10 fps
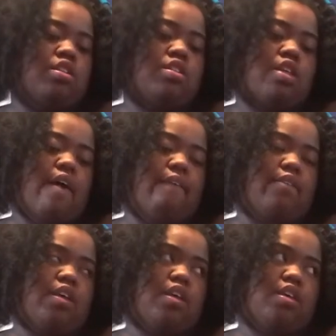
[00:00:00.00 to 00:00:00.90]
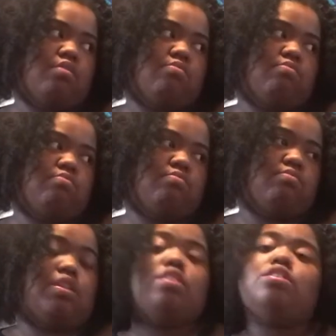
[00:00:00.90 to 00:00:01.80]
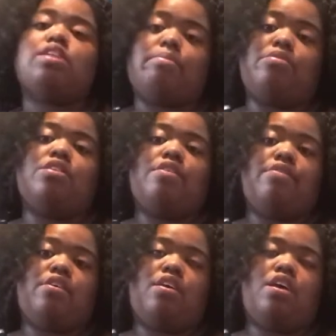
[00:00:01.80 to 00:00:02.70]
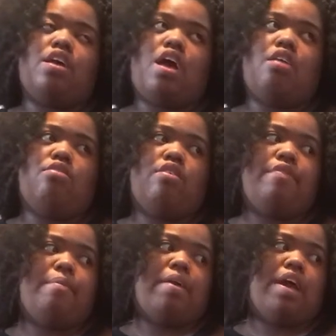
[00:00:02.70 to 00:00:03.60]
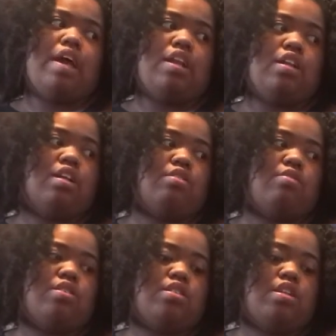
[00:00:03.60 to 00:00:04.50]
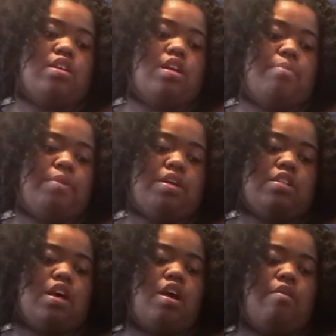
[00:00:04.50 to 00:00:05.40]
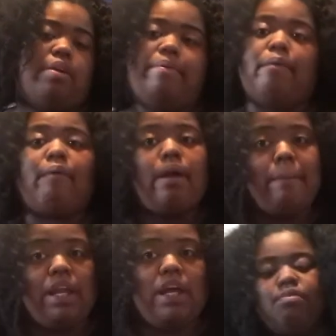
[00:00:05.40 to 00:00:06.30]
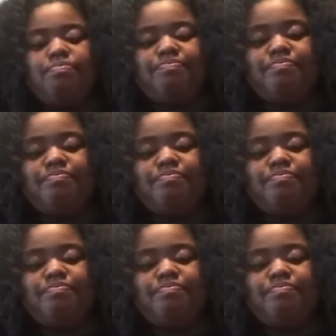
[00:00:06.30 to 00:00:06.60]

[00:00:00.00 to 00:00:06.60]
seven. This is number seven, and I don't know if I'm gonna add another question or not because I already been rambling.